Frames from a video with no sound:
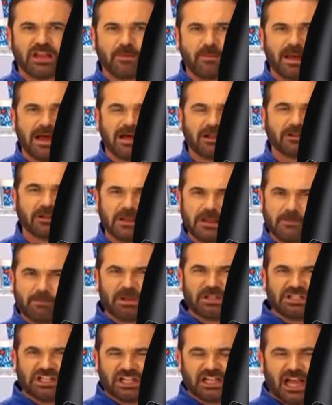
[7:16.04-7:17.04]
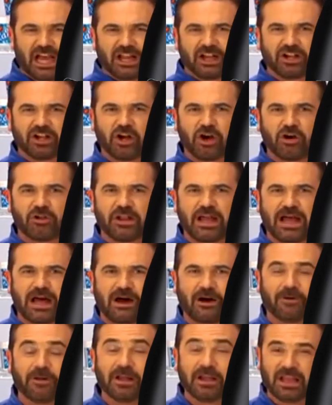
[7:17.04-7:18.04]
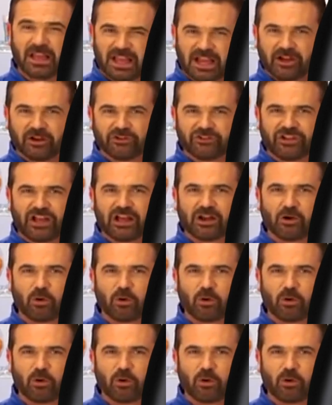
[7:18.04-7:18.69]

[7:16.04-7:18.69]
amount. But you gotta call now. Here's how to